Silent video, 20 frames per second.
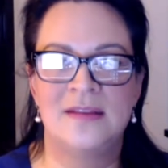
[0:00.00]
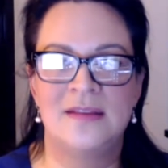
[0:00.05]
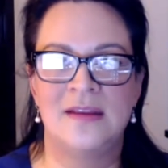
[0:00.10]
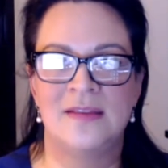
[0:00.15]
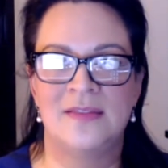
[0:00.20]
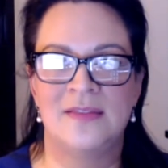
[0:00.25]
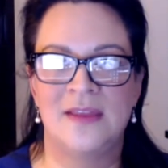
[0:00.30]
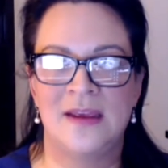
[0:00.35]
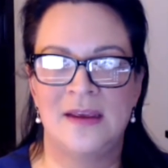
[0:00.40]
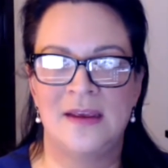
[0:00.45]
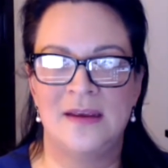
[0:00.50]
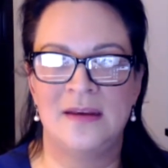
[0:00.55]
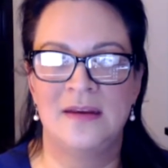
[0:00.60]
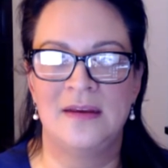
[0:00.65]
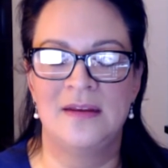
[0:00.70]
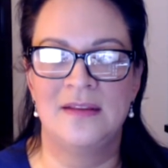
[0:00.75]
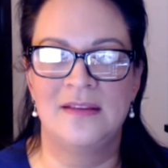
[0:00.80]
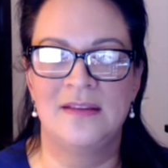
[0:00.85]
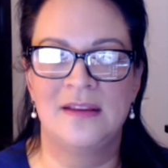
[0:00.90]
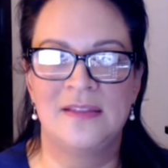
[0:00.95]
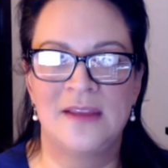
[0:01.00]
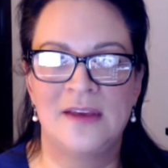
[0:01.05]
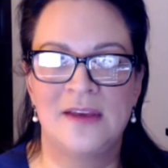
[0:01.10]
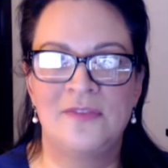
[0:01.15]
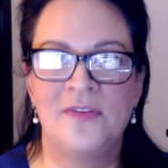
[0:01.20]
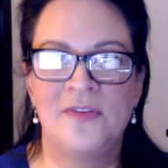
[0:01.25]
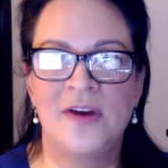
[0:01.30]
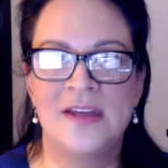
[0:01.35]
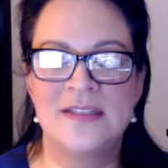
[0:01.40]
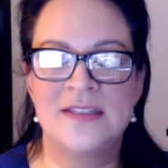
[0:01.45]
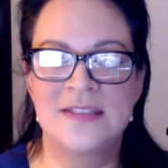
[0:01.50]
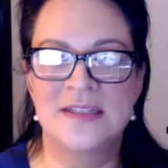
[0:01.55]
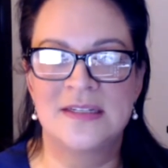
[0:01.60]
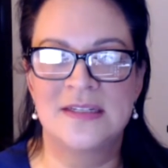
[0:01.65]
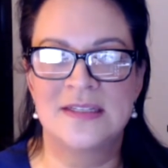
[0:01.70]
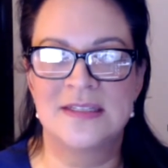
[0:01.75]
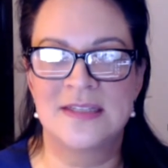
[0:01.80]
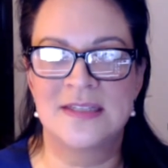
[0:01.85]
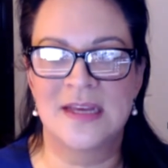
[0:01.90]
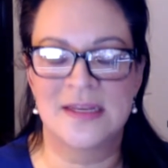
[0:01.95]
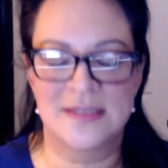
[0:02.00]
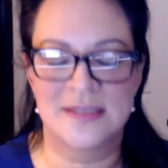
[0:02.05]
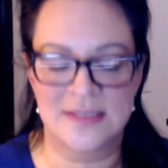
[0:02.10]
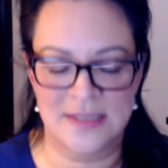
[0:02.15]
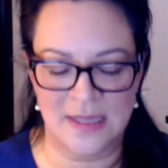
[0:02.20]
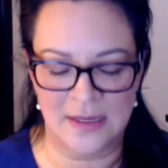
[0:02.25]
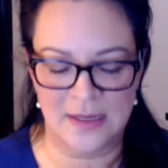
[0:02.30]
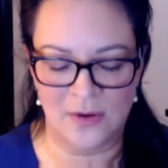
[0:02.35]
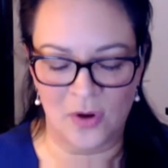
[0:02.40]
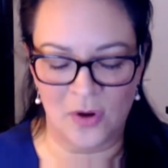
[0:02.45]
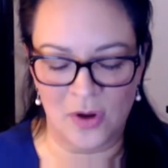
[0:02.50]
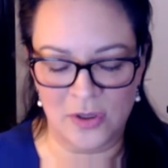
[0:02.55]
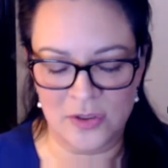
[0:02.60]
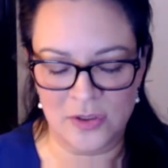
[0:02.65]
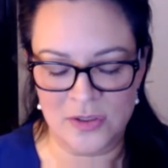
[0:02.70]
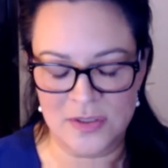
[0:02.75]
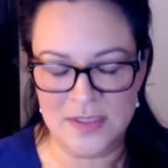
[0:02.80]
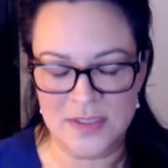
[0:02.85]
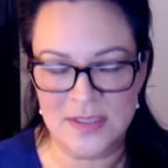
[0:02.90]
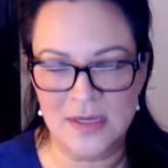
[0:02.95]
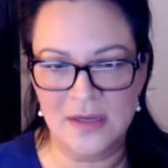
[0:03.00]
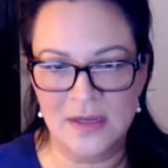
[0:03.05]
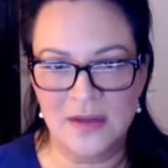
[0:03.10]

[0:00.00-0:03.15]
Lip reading: that they find success that honors